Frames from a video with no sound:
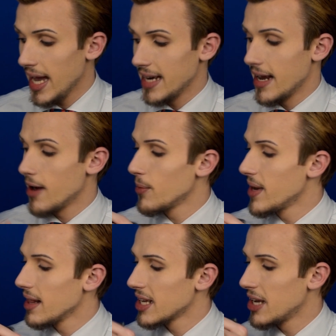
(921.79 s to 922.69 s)
And now
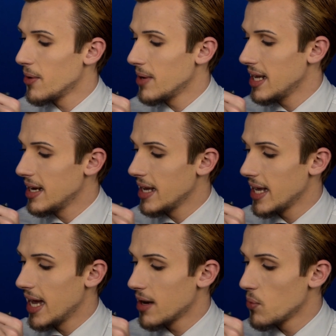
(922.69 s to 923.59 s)
we'll go in
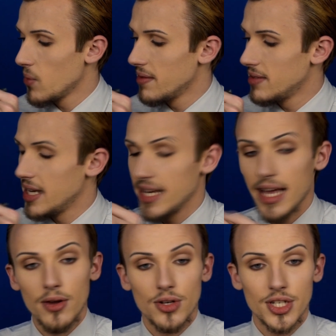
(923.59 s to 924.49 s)
again with the
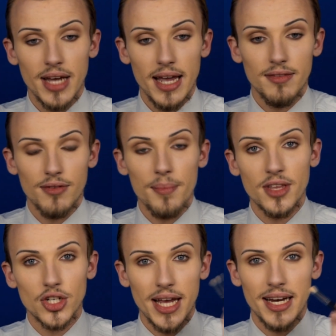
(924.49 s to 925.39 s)
yellow shade from
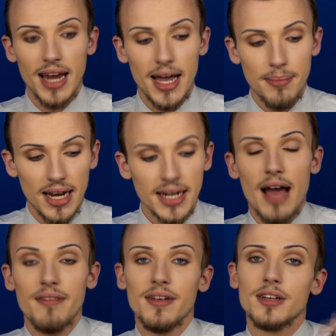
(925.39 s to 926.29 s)
the Shade and Light palette.
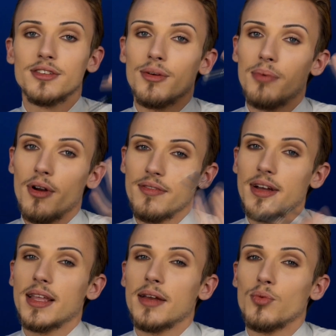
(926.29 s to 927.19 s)
I think it's so
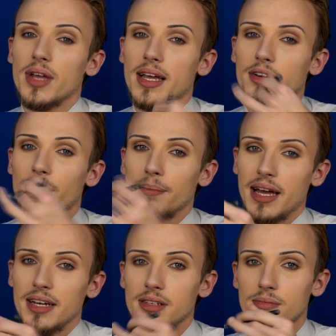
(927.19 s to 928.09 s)
perfect that we can
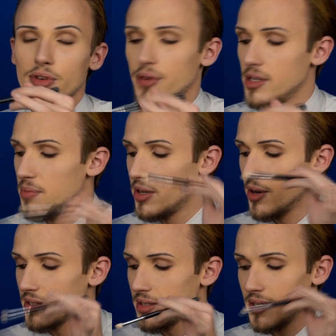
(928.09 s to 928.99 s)
compare these beauties
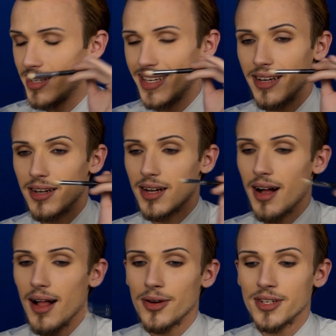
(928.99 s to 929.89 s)
because the
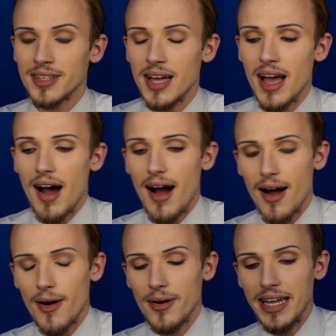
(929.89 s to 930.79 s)
colors
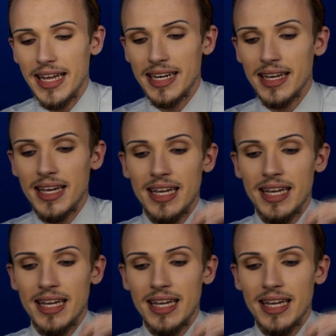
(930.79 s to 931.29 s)
are in